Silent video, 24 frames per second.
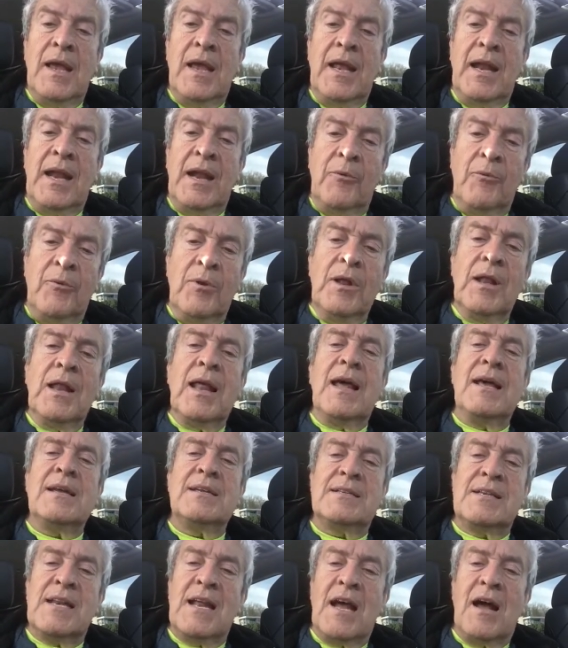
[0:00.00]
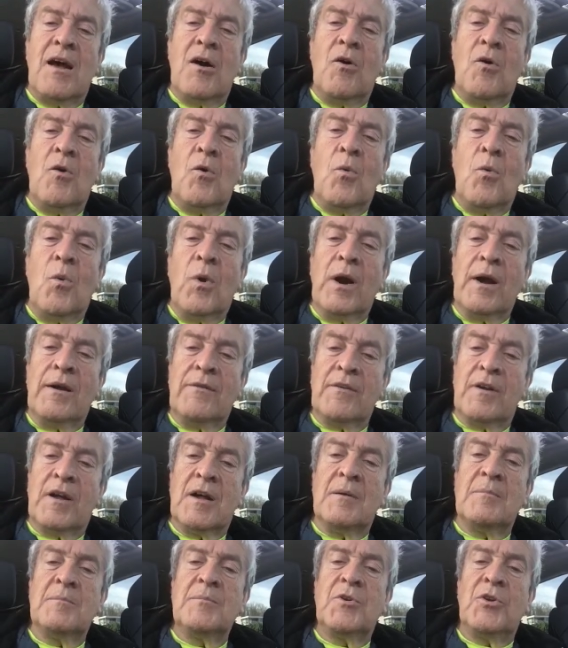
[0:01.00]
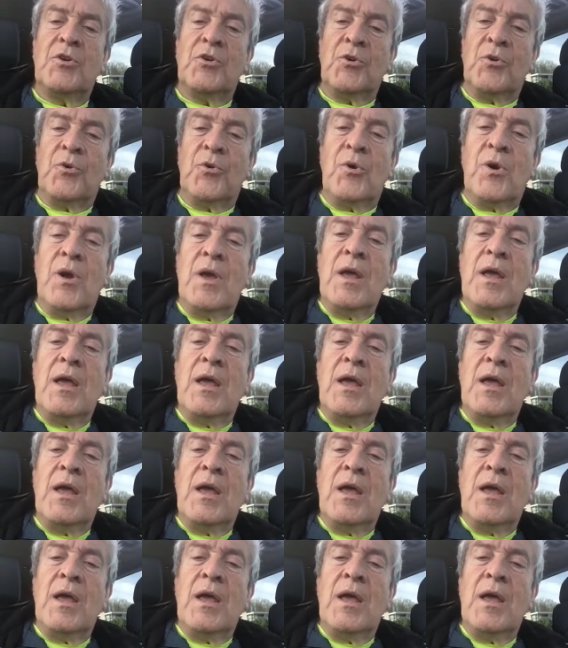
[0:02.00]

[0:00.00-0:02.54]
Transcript: And I realize now where I've come to.